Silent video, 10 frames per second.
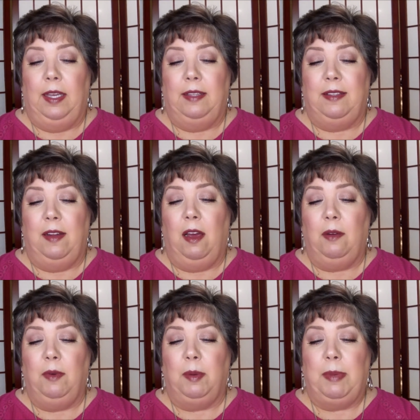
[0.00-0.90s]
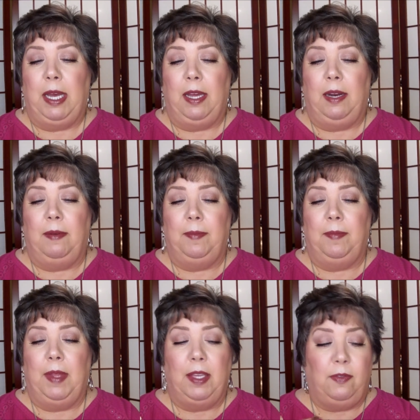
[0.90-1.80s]
It's not real bad.
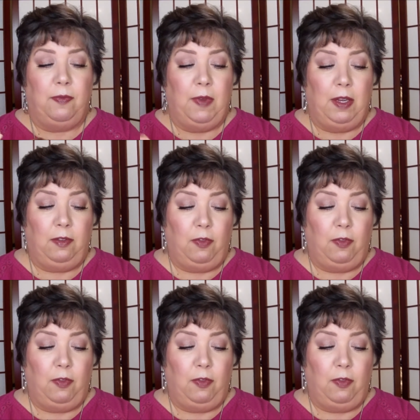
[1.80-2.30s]
As